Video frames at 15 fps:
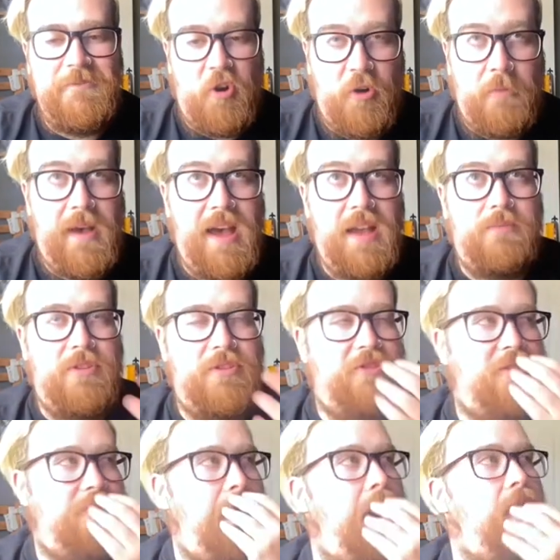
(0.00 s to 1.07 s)
Or a man with
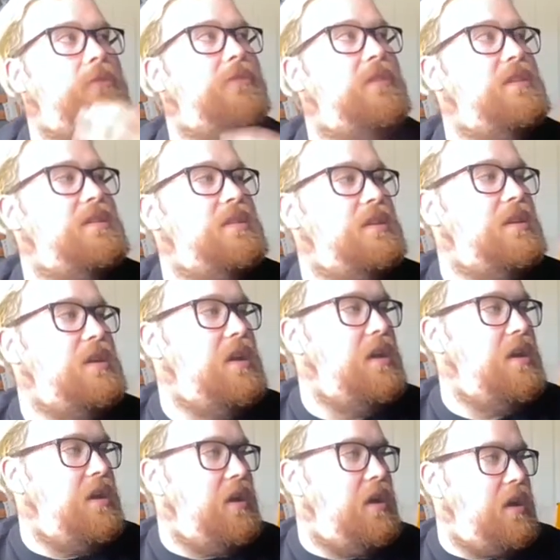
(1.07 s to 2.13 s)
another man or anything.
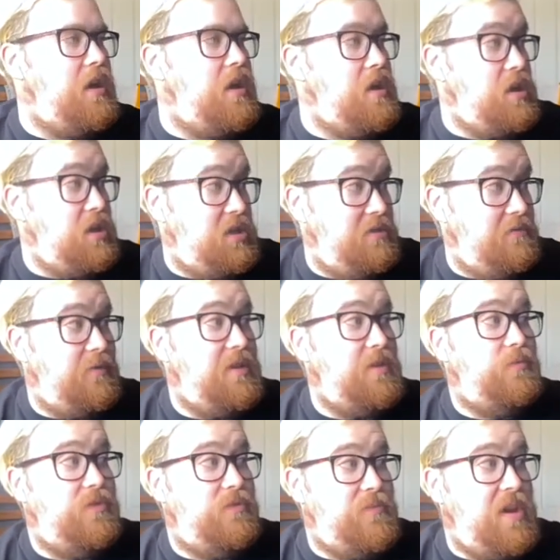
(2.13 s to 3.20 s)
I do
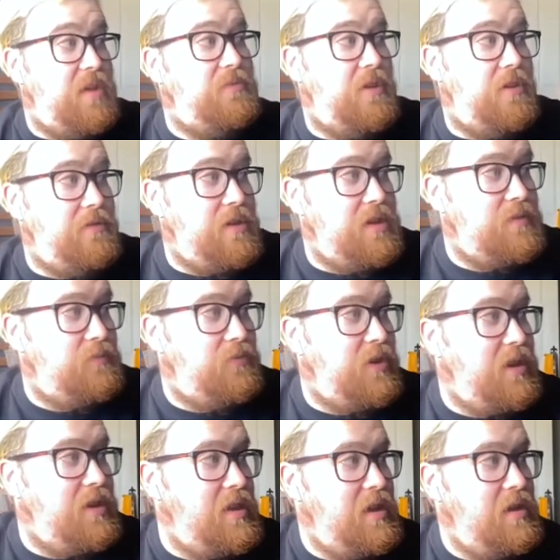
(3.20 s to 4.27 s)
think we've made progress, but
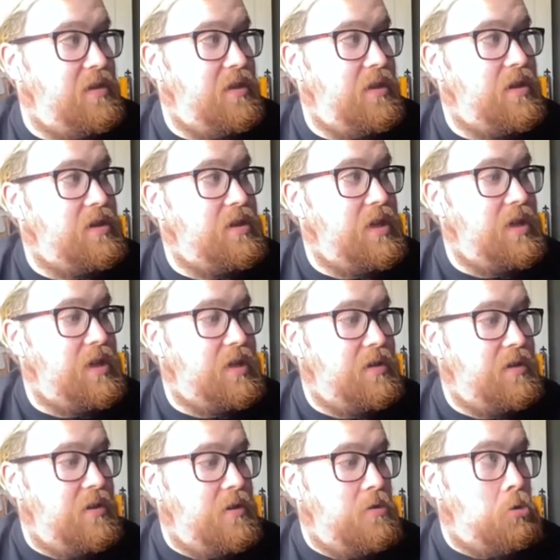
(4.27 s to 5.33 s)
I think the idea
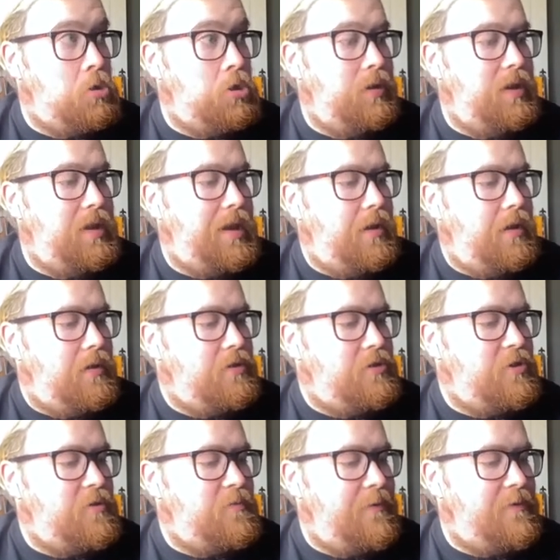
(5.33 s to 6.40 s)
that
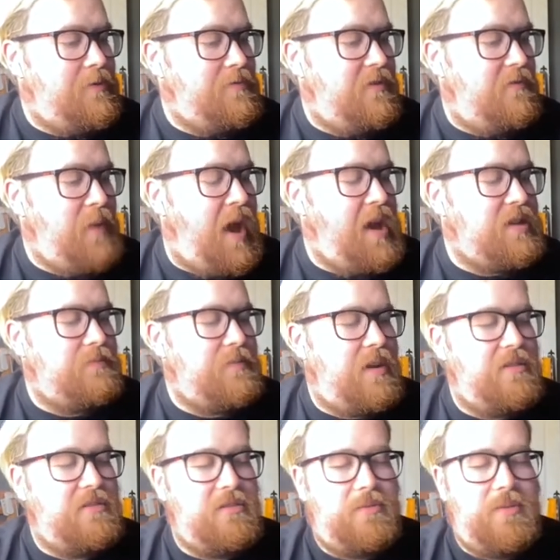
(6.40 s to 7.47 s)
just because we passed
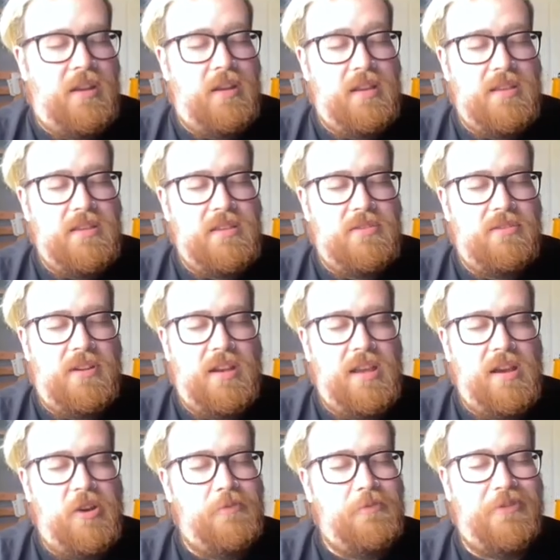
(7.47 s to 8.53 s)
marriage equality, suddenly
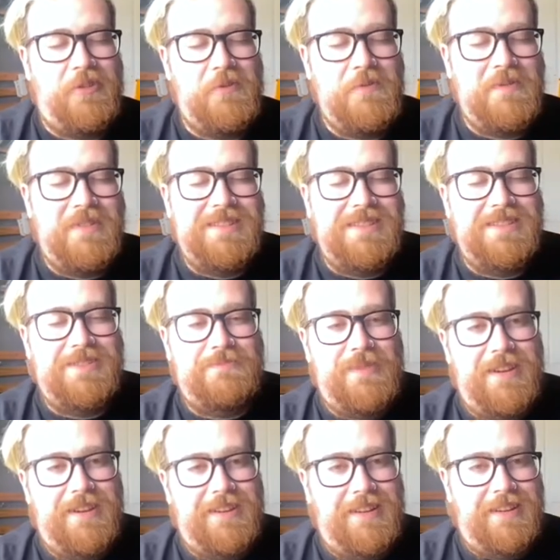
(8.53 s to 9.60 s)
homophobia has
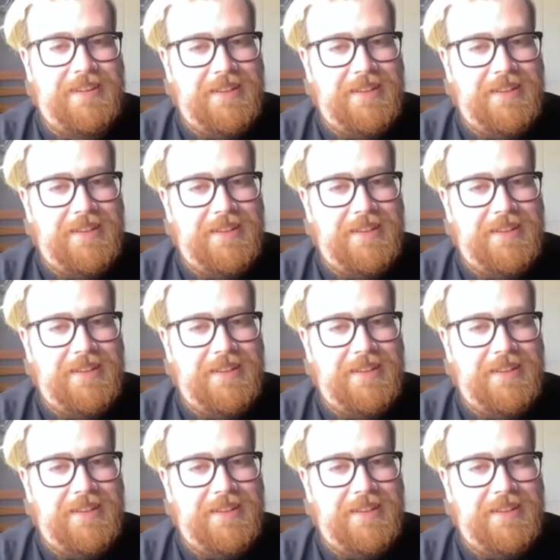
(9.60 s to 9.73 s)
disappeared,